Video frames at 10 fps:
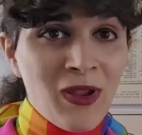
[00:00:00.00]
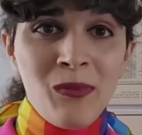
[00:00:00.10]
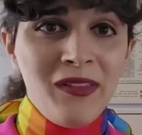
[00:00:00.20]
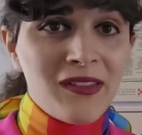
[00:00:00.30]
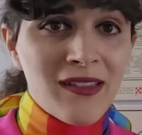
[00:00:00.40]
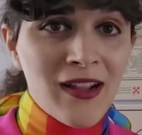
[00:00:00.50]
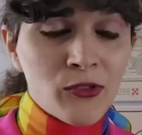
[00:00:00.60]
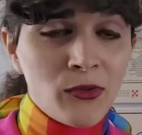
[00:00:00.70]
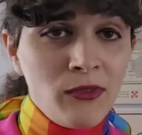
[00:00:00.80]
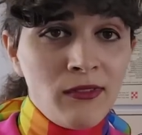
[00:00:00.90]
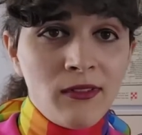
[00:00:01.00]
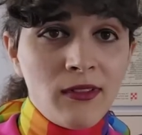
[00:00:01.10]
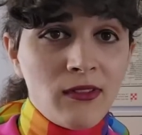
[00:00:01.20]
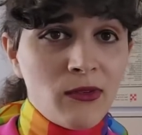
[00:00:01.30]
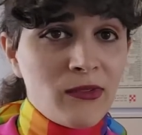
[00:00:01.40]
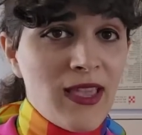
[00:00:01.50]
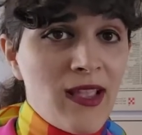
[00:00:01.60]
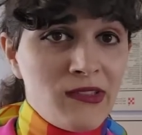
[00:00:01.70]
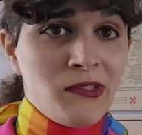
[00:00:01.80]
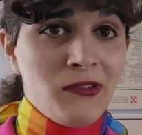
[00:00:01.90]
Rabies is natural, so is
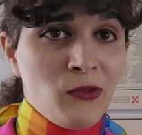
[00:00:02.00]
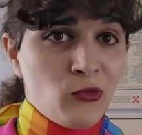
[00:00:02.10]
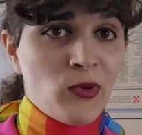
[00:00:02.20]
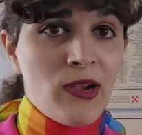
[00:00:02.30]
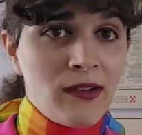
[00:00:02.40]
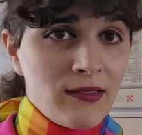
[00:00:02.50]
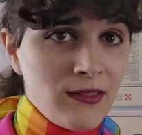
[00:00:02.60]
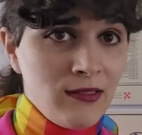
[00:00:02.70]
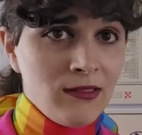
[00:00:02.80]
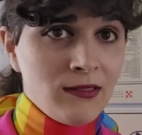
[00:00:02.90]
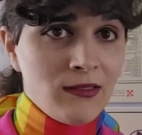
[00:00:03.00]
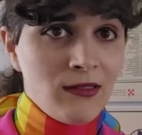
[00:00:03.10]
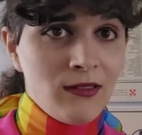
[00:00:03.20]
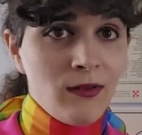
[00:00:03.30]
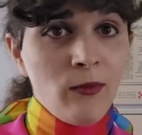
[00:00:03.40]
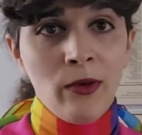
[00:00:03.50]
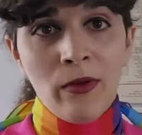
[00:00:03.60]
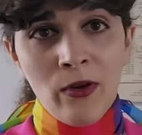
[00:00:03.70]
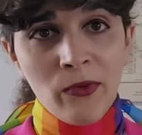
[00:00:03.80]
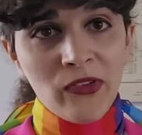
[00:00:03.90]
cancer, so is prion disease. What
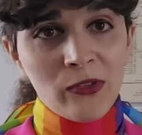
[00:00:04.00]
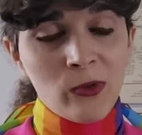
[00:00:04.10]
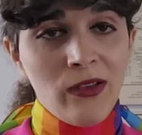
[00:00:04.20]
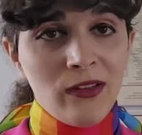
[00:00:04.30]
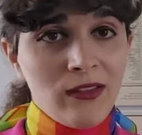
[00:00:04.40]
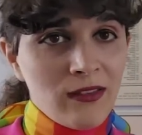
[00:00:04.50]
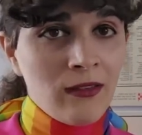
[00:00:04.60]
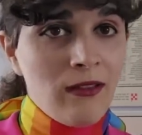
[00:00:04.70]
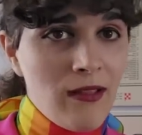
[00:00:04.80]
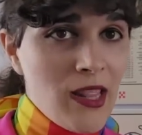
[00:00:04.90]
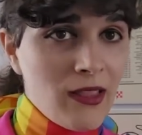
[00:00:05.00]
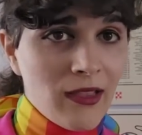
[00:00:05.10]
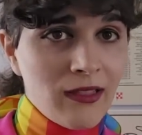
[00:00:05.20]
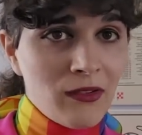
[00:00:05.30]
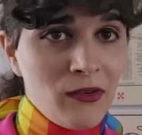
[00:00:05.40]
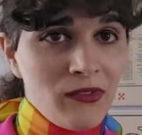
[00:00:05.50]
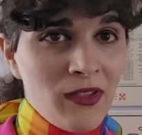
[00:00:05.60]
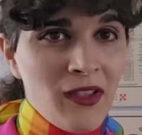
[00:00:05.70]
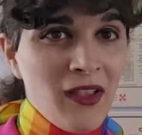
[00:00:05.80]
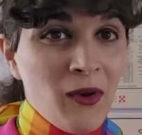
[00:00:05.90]
about homosexuality? Is it anything like
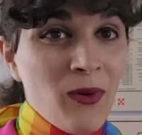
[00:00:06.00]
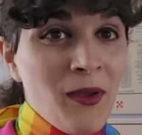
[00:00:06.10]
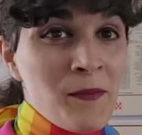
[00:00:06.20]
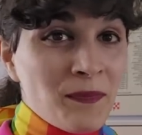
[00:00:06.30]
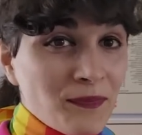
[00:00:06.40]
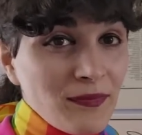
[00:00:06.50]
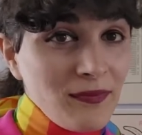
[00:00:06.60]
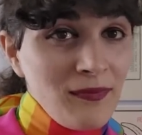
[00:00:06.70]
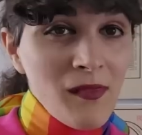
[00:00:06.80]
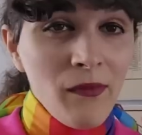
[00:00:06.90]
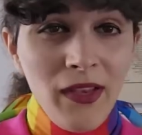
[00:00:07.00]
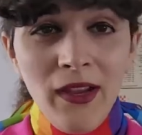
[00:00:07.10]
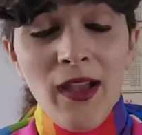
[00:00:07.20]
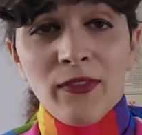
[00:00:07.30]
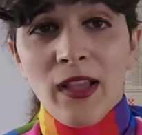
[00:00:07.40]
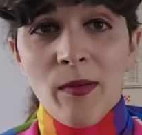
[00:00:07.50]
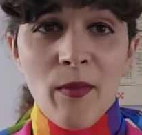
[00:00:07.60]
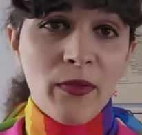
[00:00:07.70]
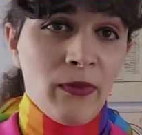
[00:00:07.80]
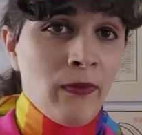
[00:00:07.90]
those? Well, then you have to come
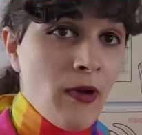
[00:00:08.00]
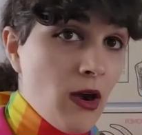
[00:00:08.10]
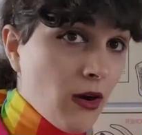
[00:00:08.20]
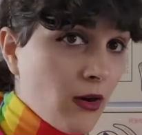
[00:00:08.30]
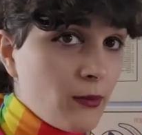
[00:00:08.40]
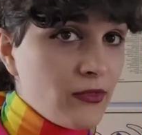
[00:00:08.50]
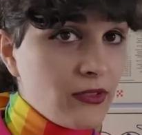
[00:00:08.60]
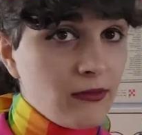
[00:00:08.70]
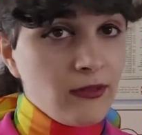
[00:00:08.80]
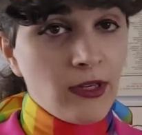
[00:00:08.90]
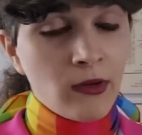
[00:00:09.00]
up with harms, and